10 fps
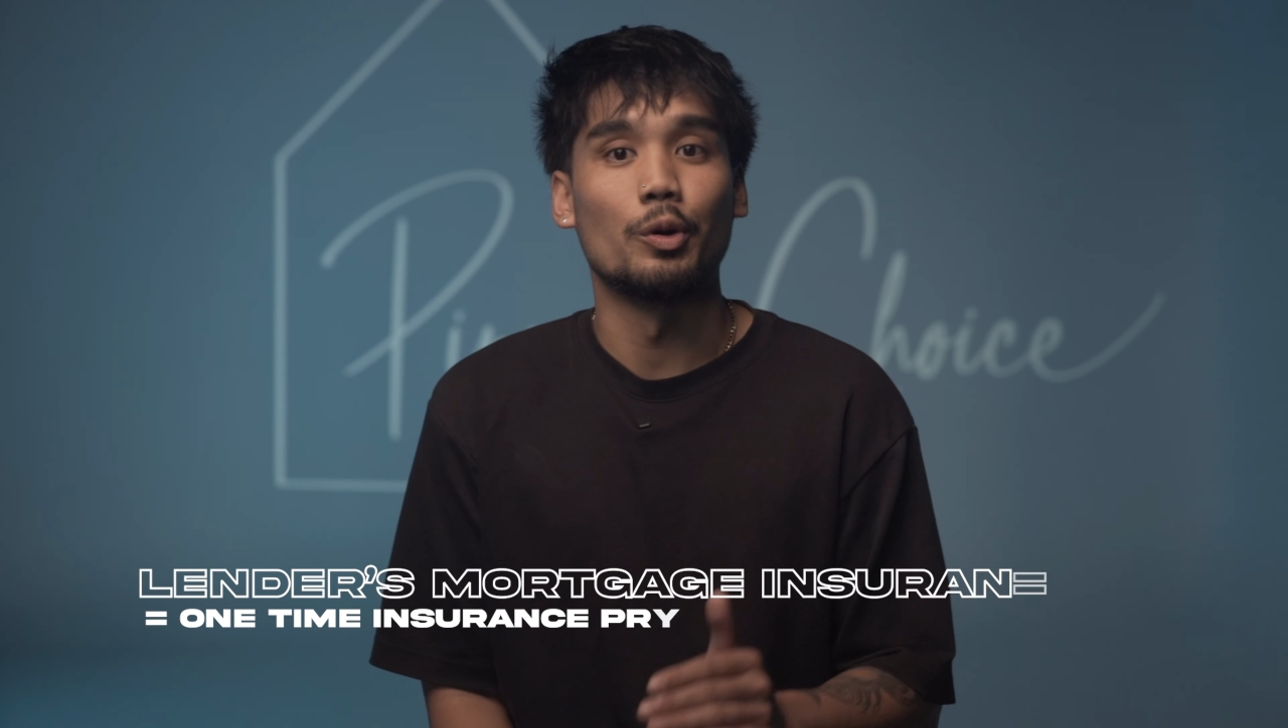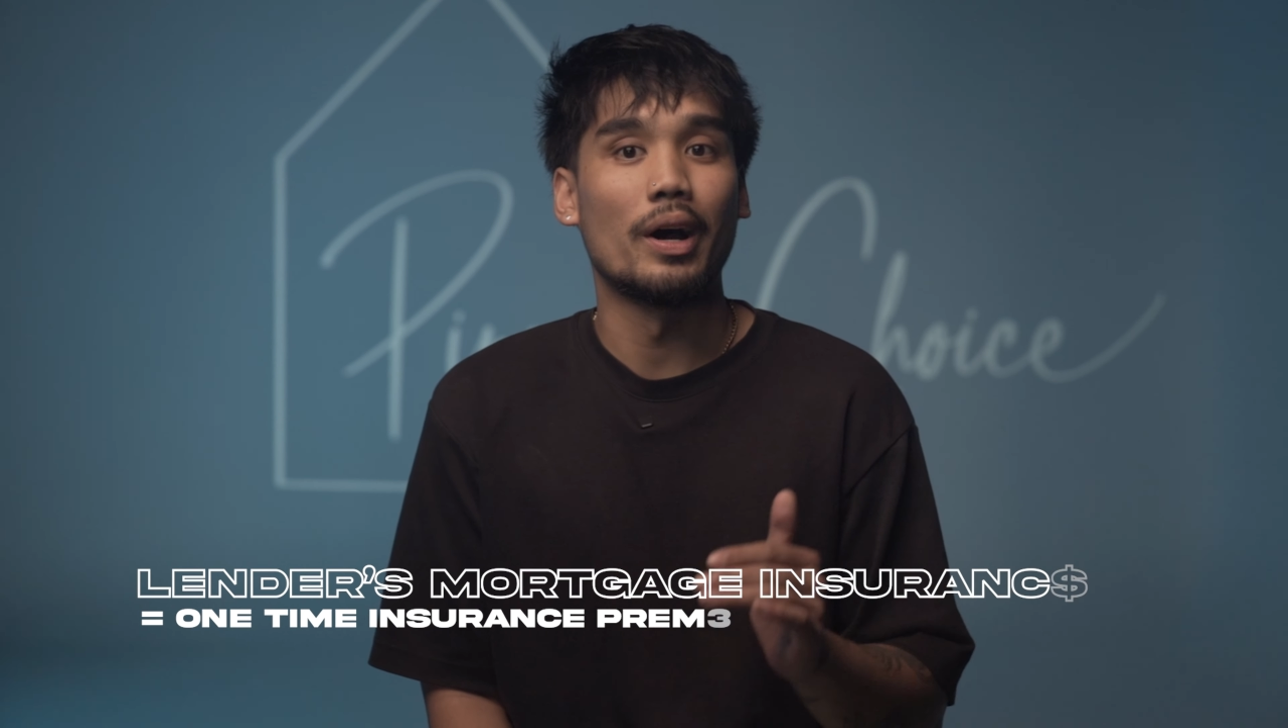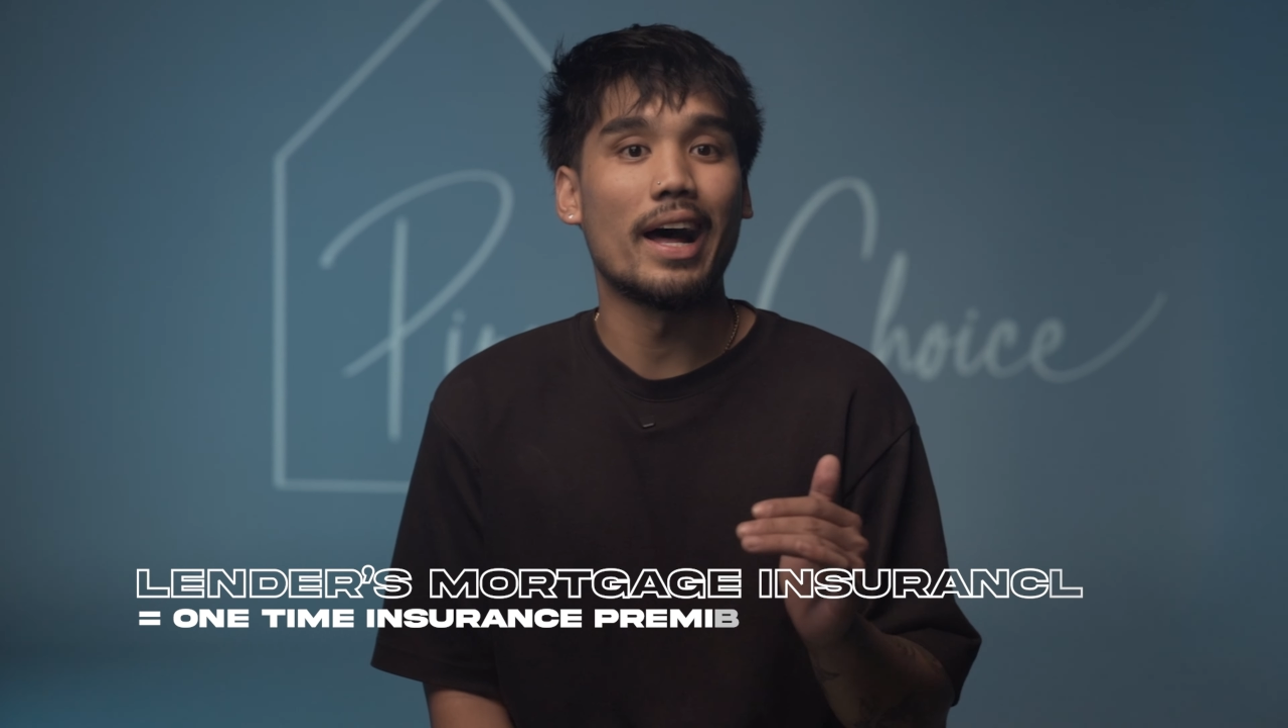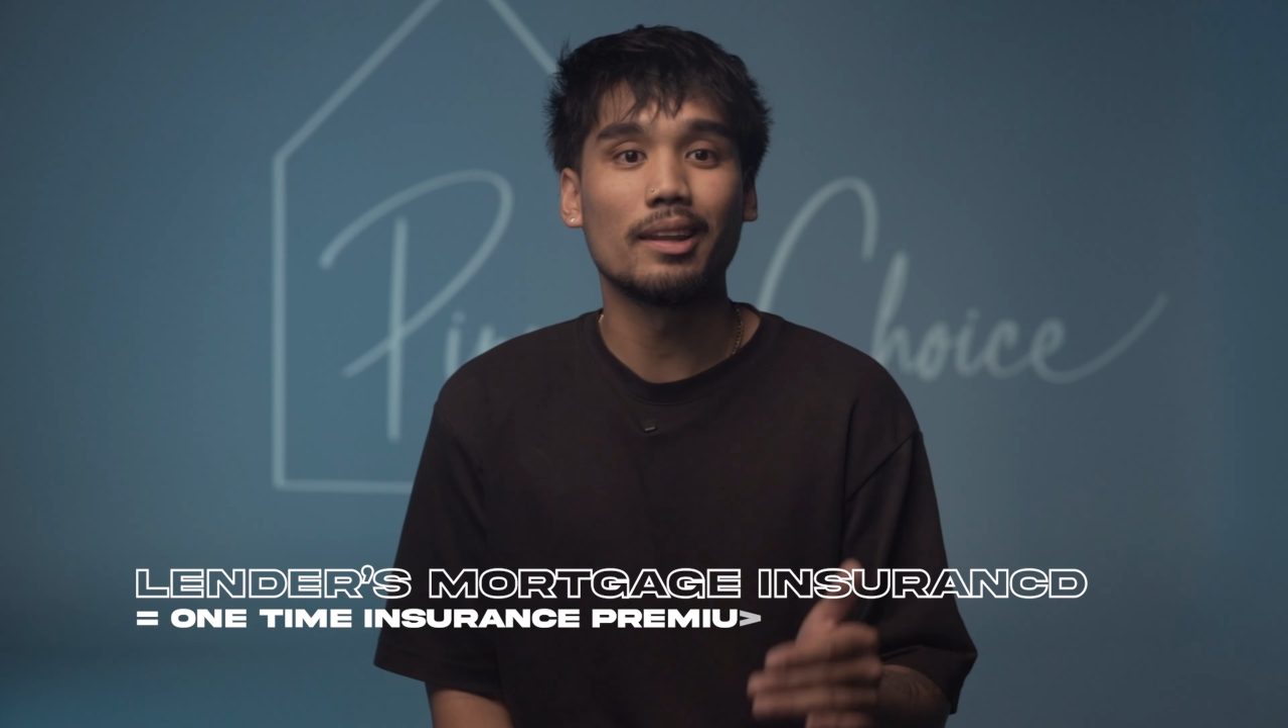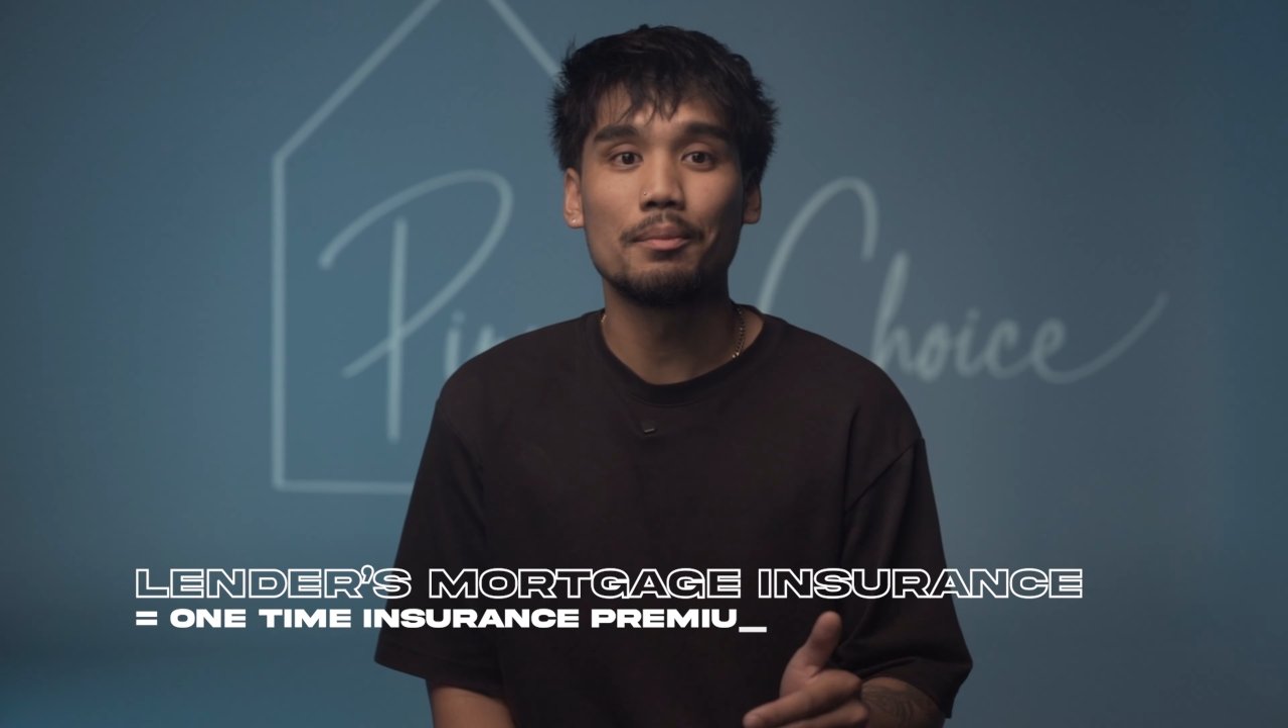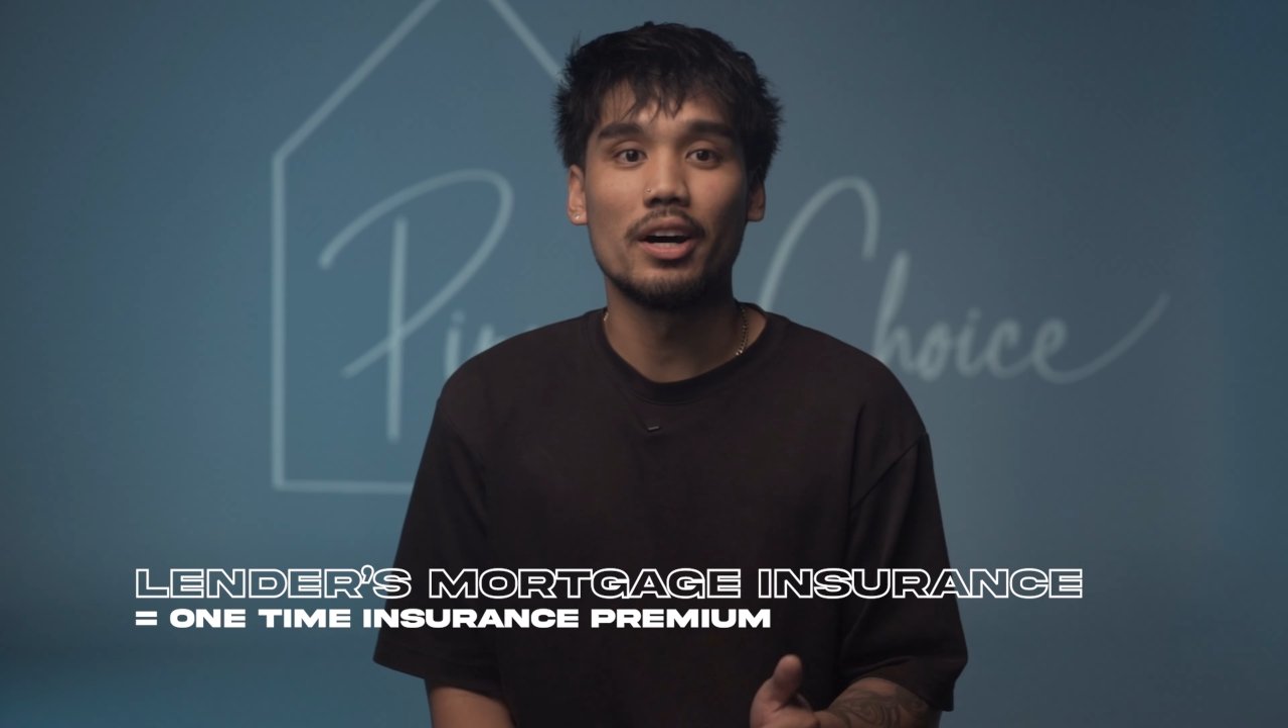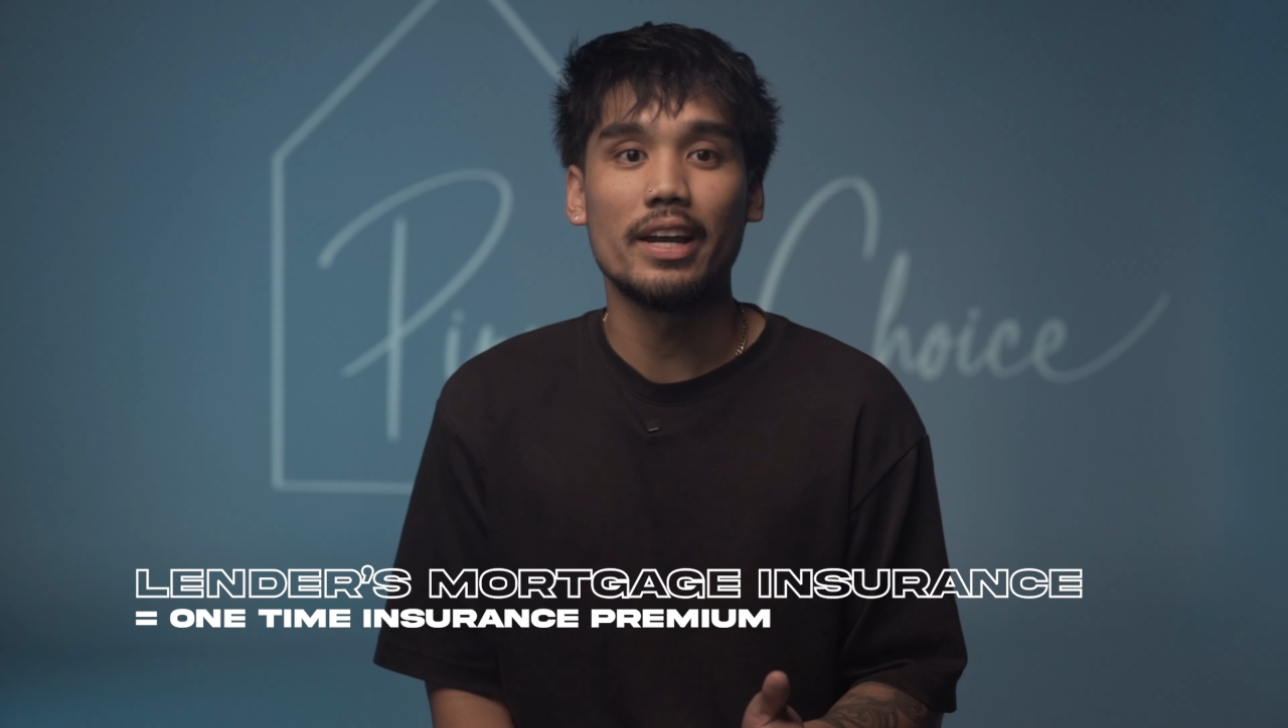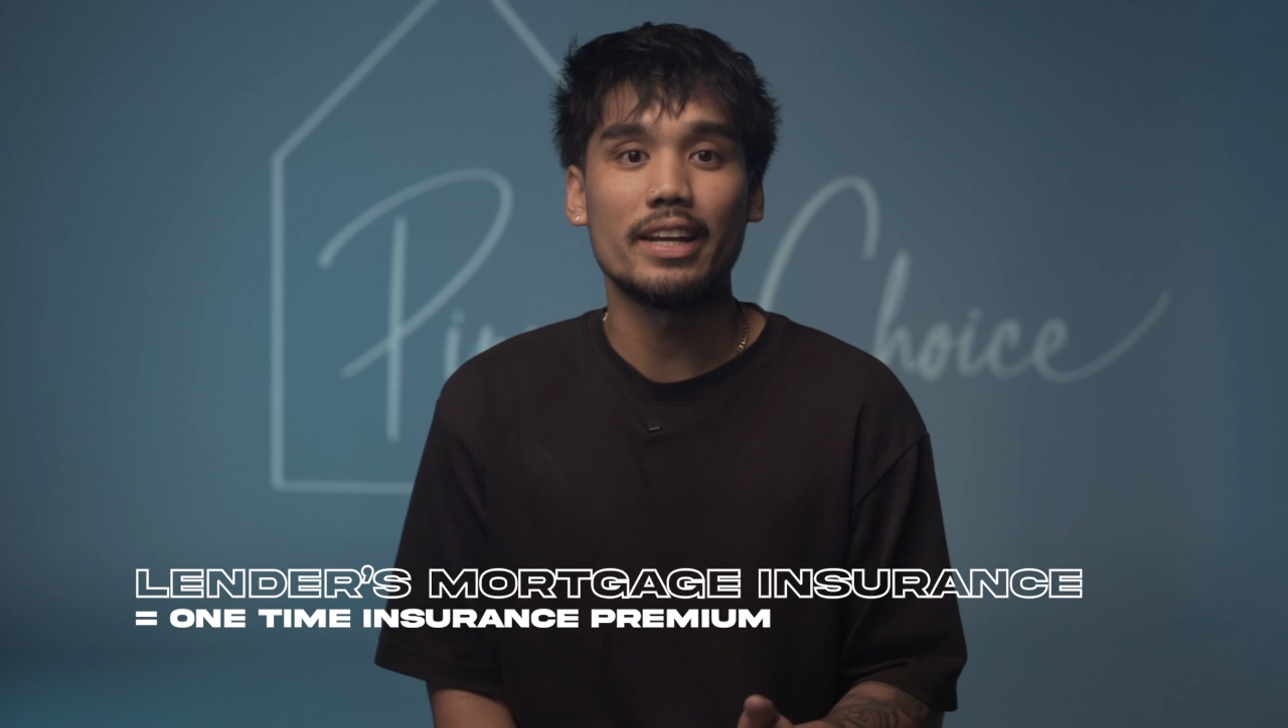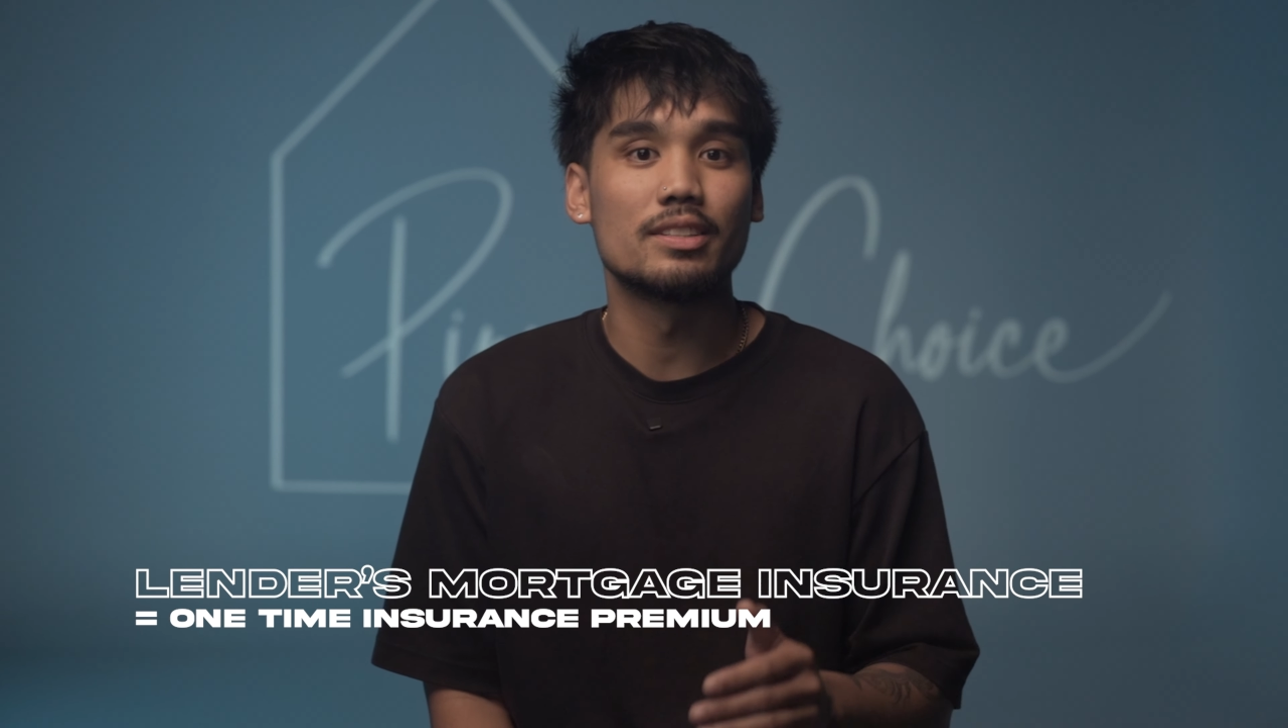or LMI,